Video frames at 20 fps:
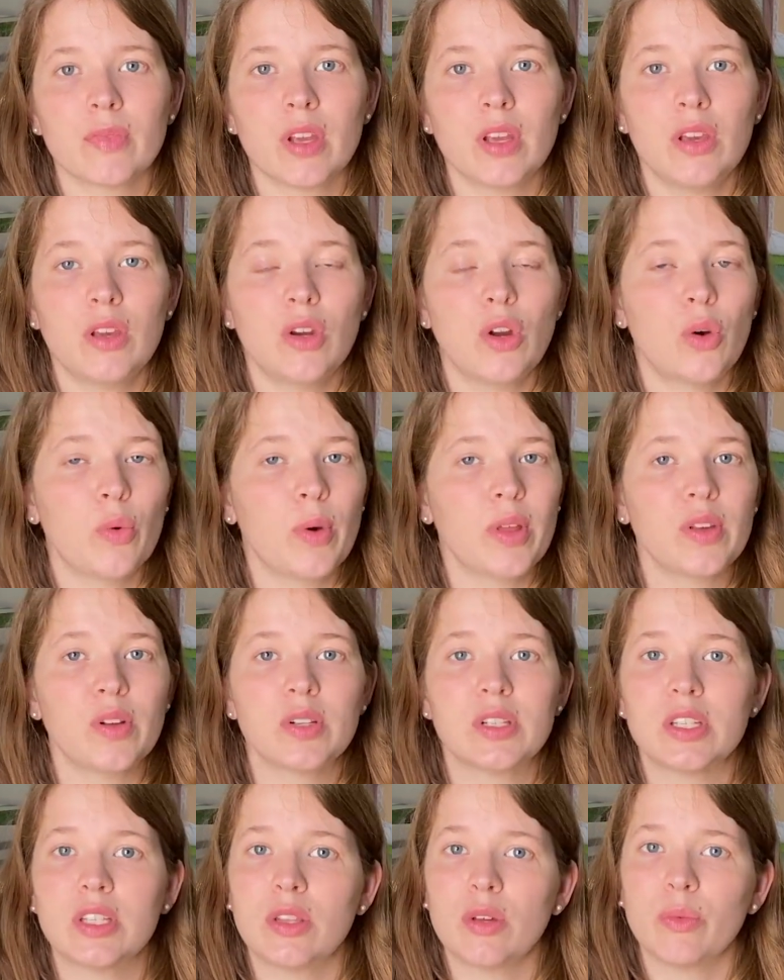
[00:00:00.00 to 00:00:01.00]
you know, whether
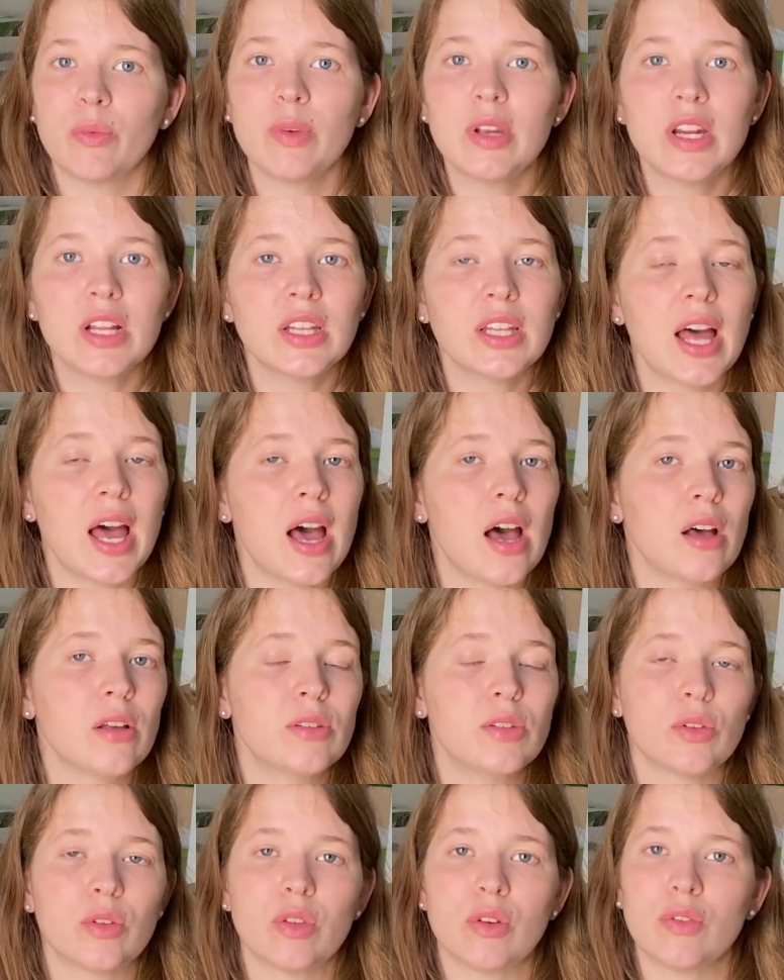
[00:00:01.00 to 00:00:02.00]
it's the read
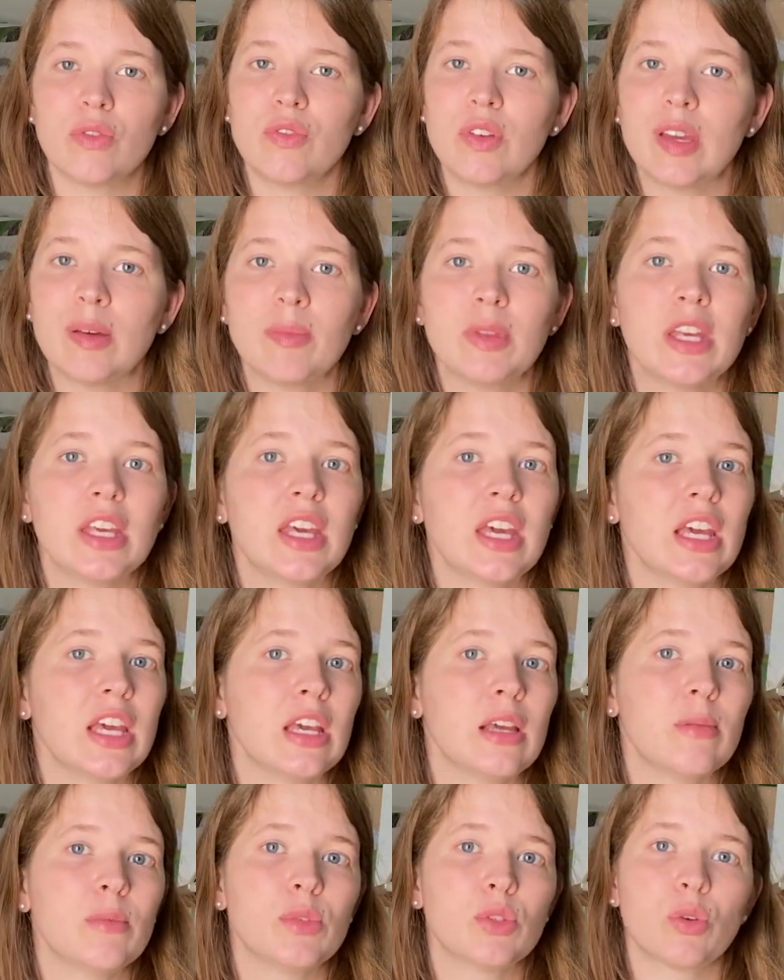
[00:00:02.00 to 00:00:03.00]
alouds or the family
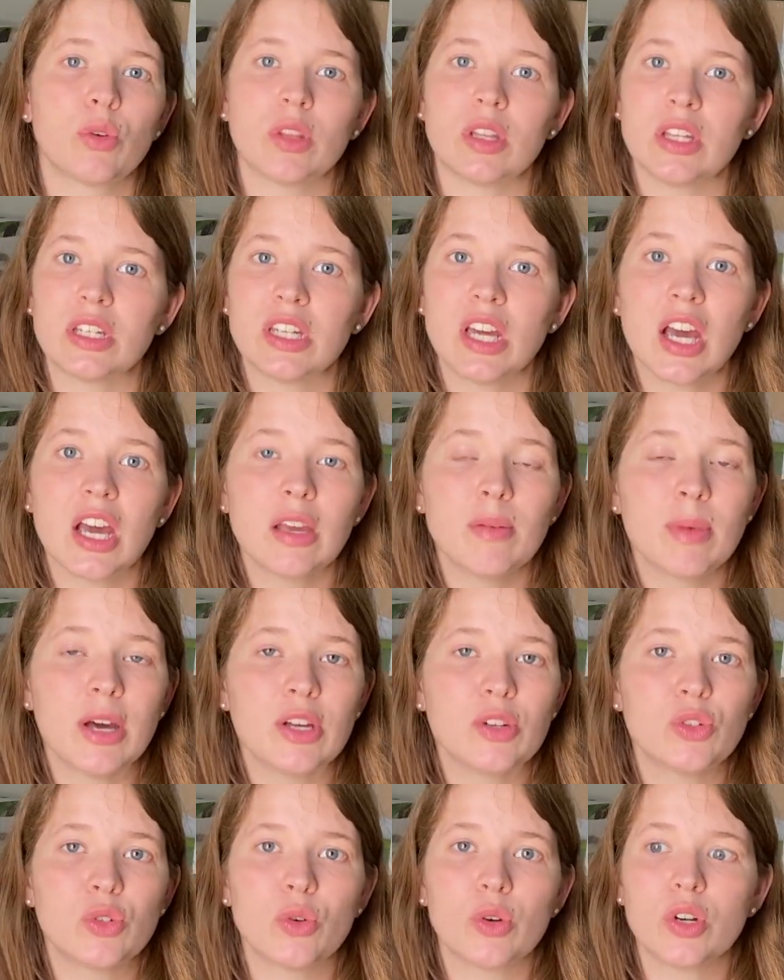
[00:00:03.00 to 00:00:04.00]
games or the time
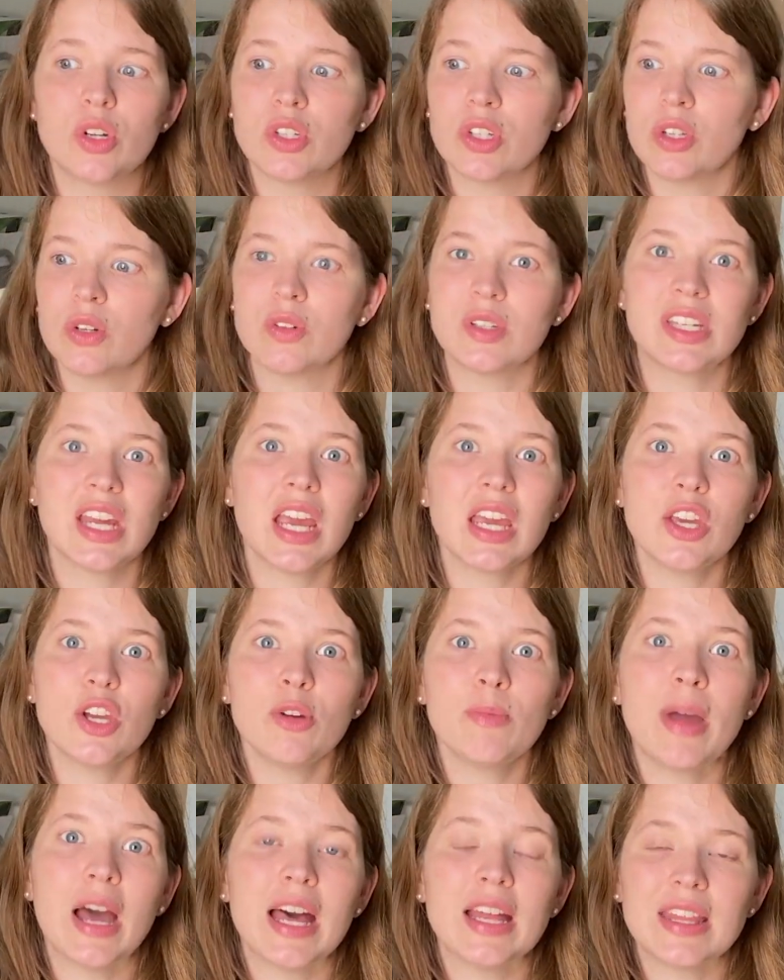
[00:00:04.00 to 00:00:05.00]
outdoors, you know, take
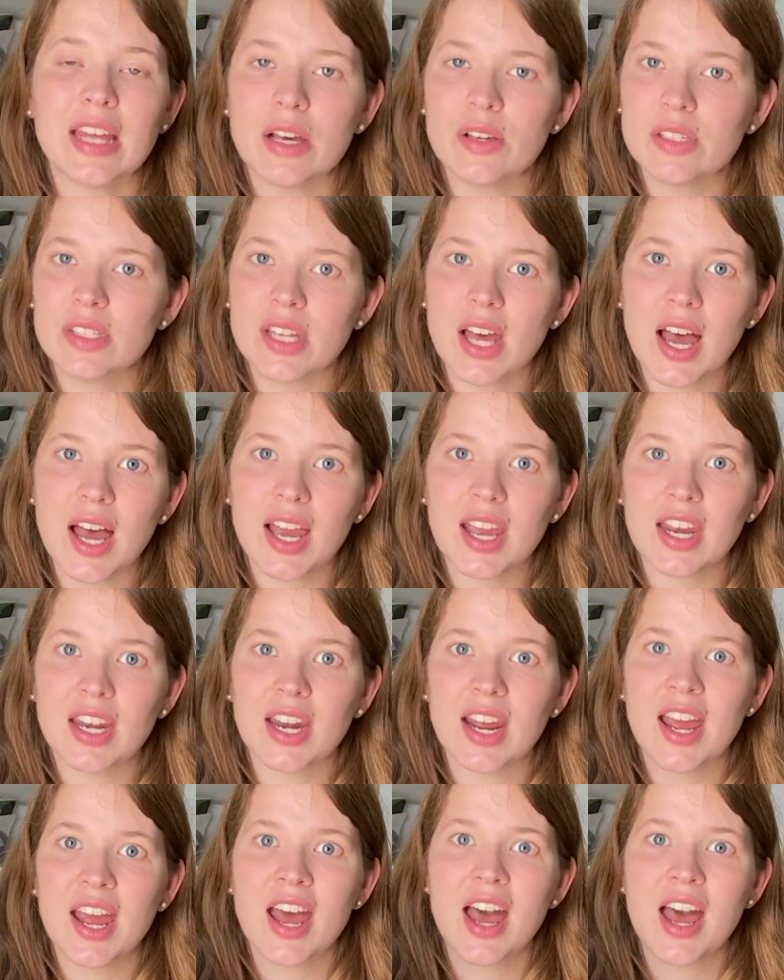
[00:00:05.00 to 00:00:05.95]
your math outside.